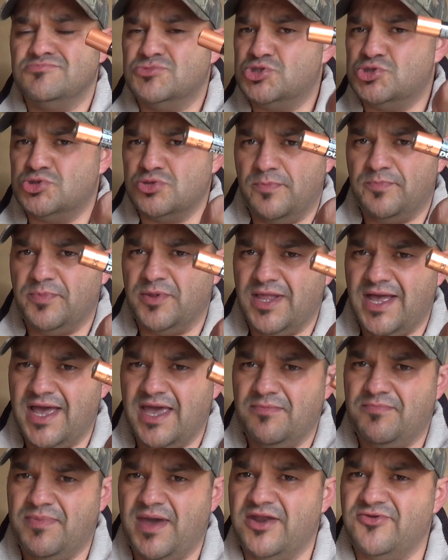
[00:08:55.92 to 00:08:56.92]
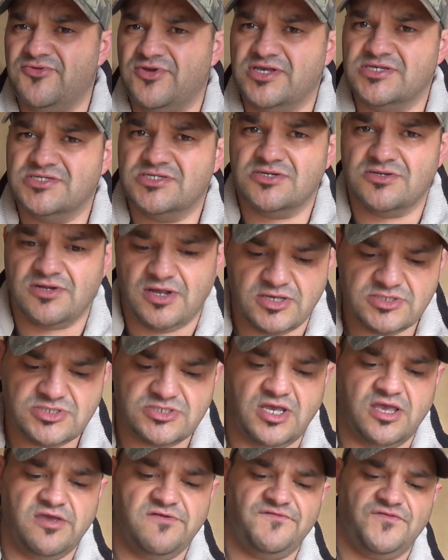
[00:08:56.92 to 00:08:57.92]
AAA batteries, you know.
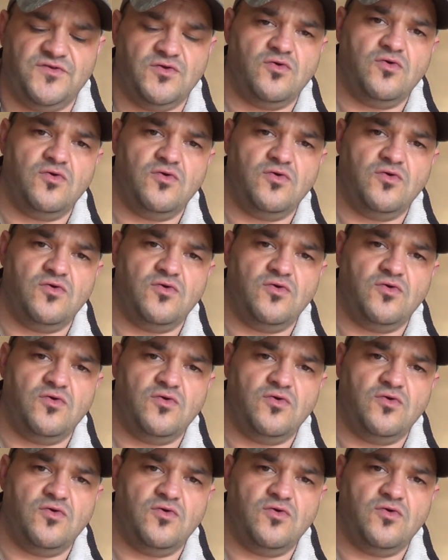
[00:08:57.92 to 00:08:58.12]
So if